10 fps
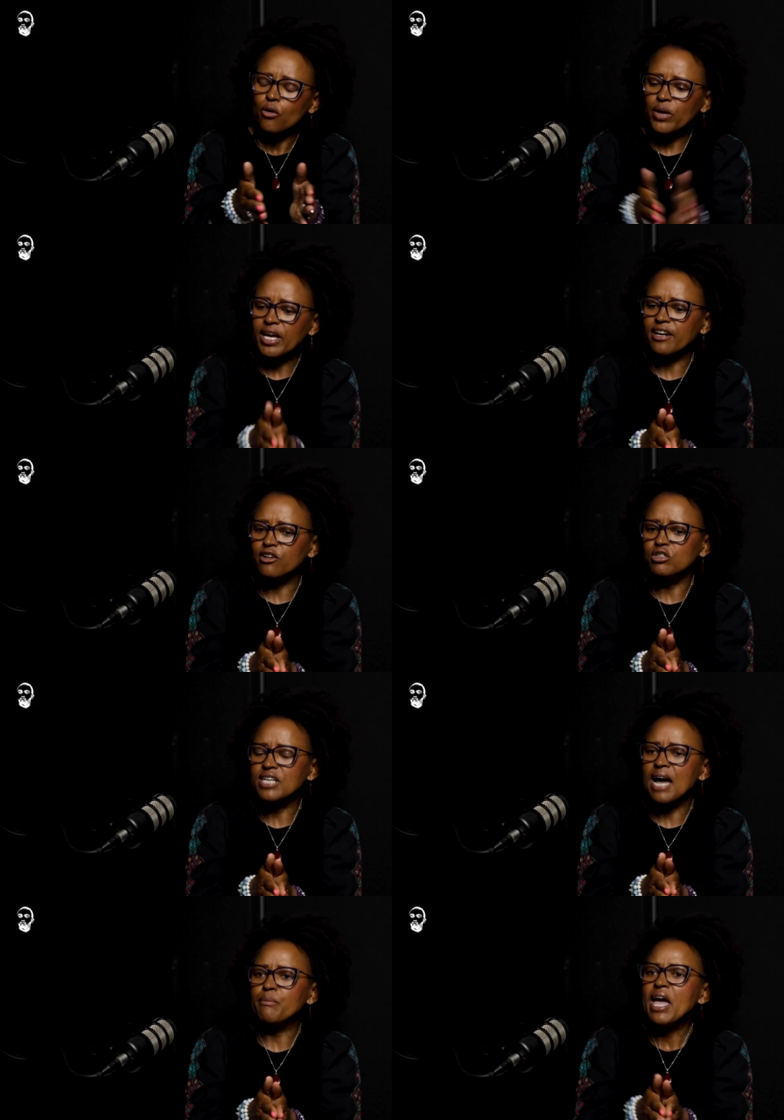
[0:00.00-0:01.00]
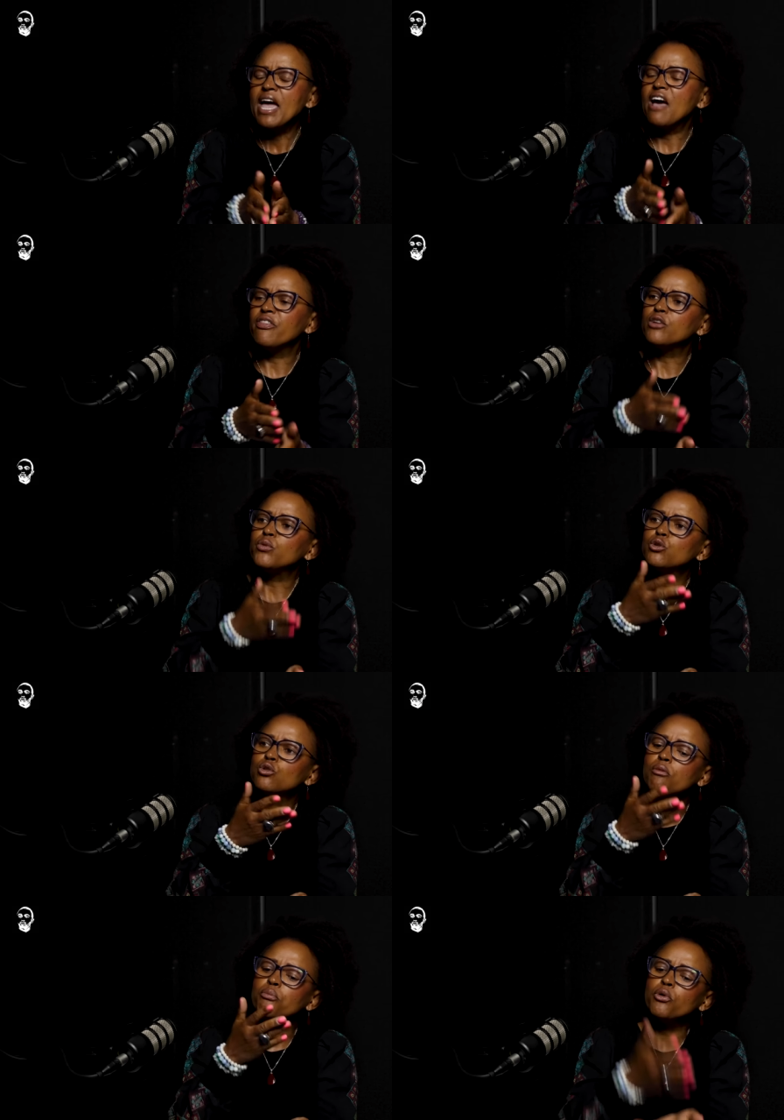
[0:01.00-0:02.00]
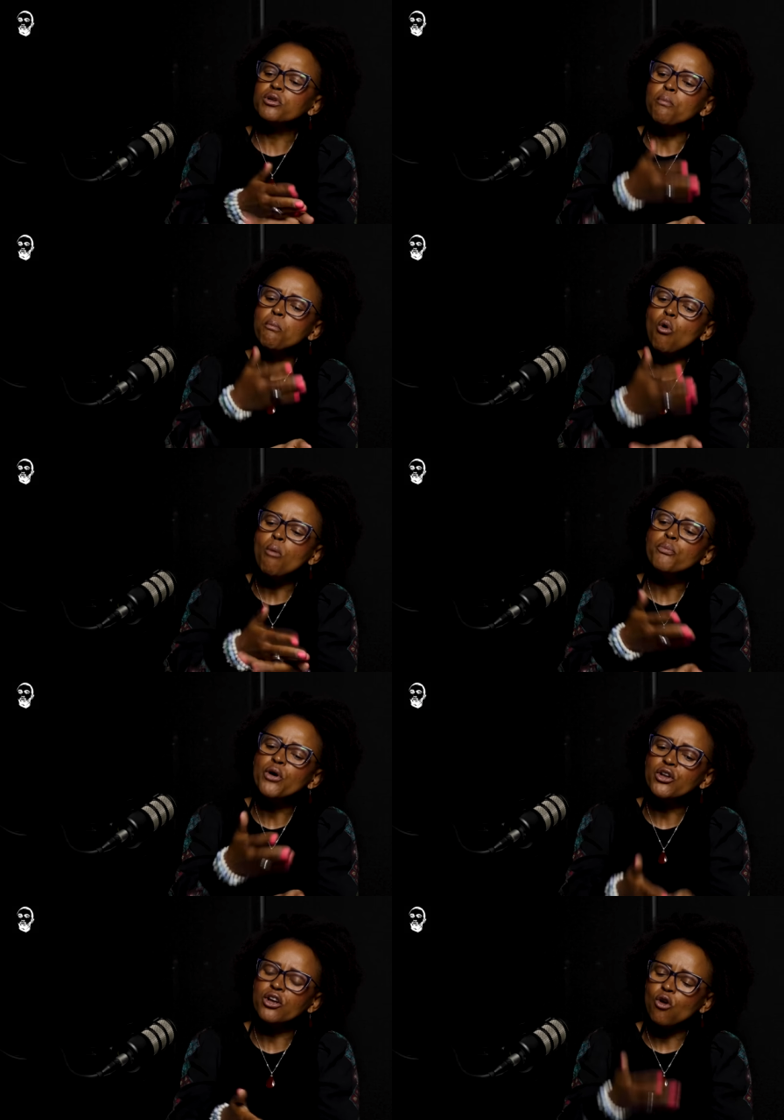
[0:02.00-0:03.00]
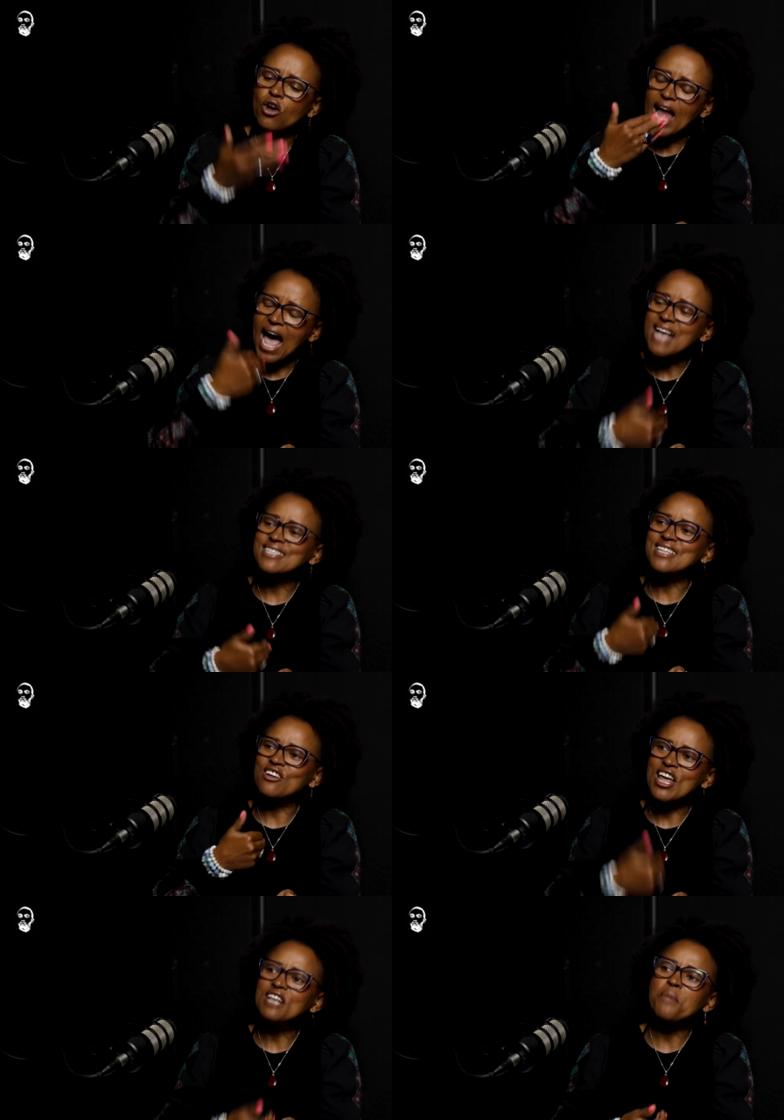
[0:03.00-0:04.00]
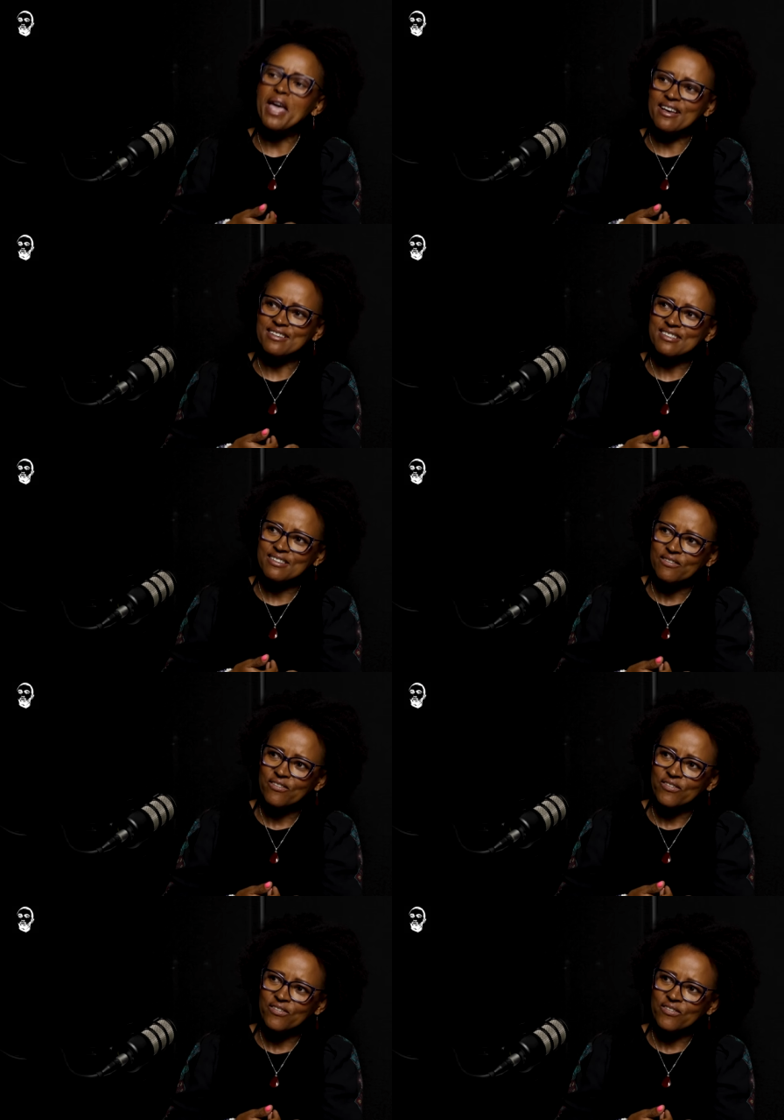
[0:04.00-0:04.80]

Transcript: we get it on time, and that we do not put more burden on us, the ratepayers.